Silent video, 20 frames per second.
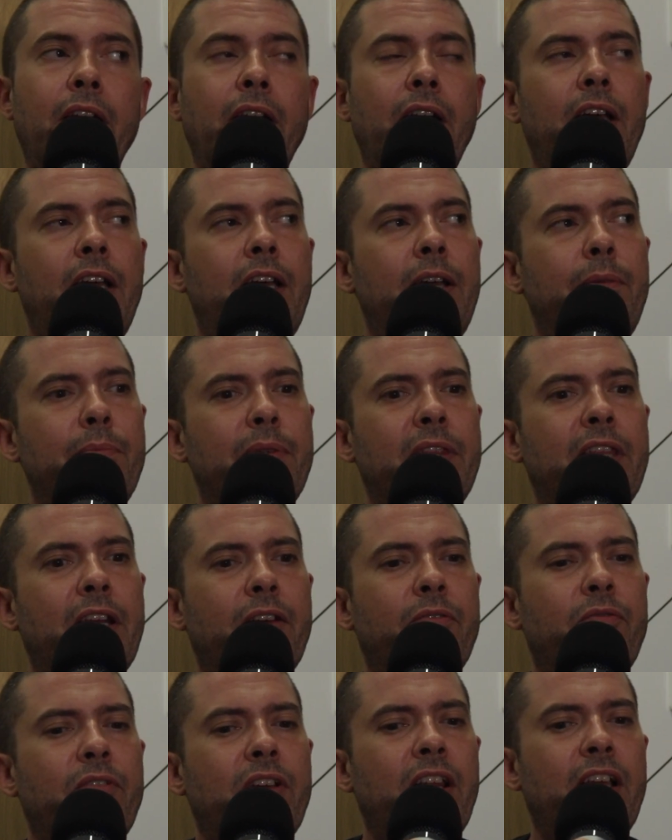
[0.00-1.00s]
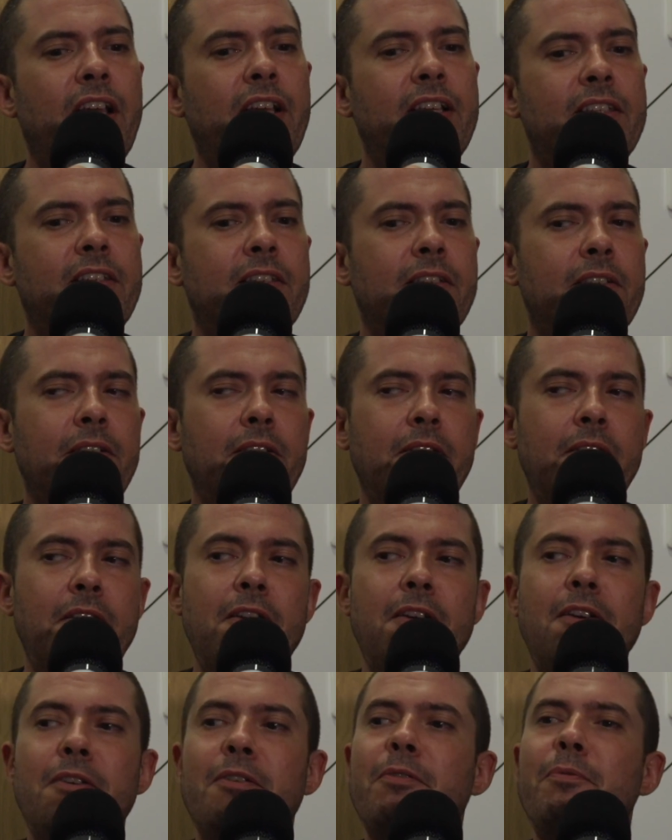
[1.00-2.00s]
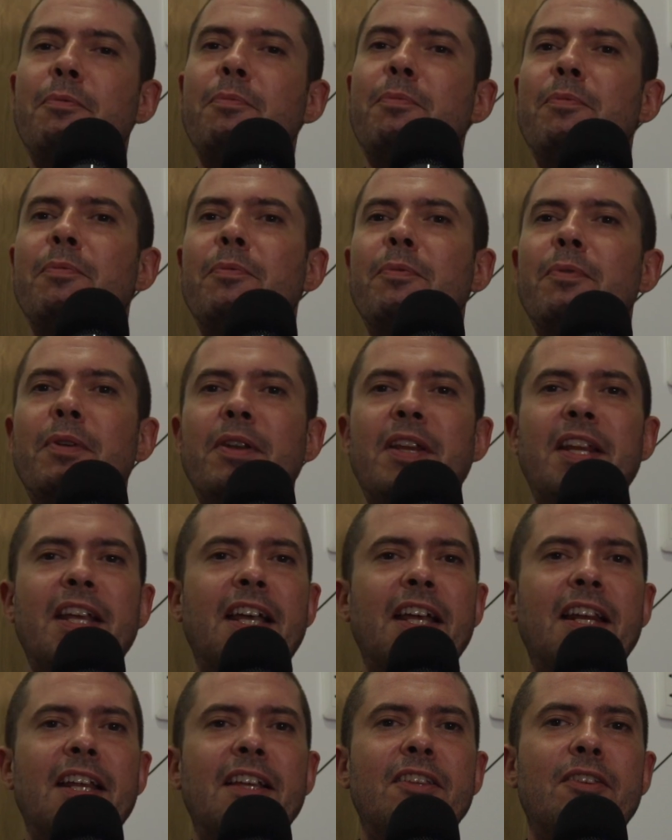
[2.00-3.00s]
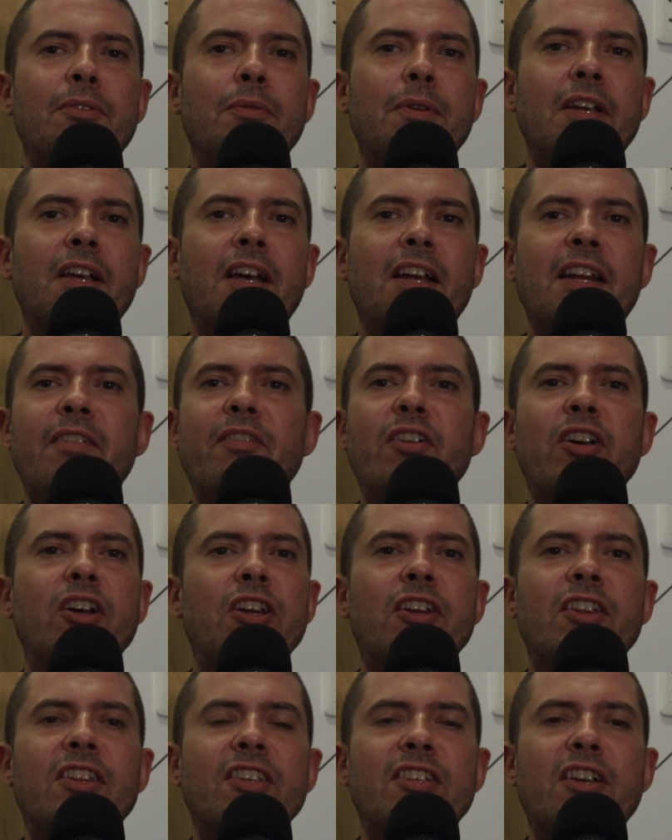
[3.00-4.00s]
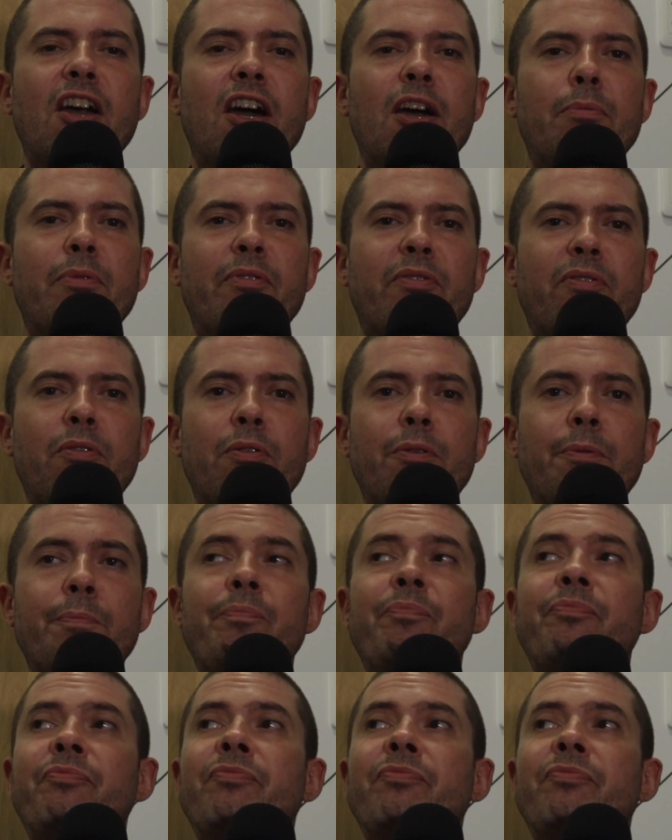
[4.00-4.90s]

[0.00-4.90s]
But then I realized digging into it, I'd never heard of this guy before.